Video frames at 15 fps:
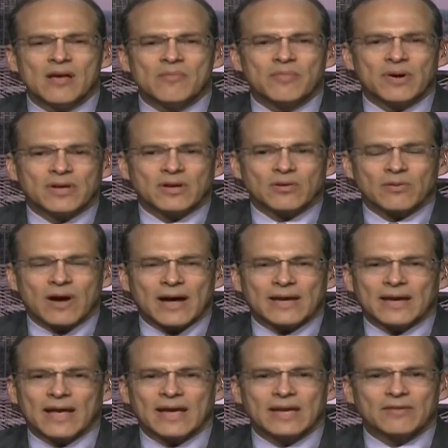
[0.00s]
But you're right, which,
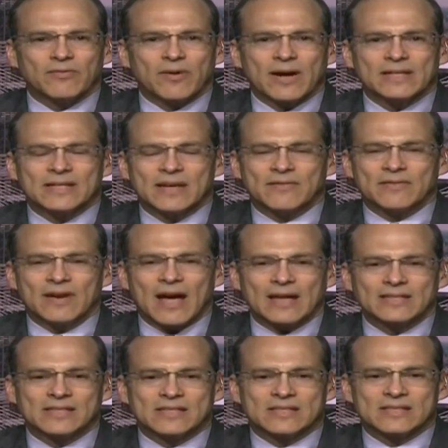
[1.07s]
negative which rates ones? have not.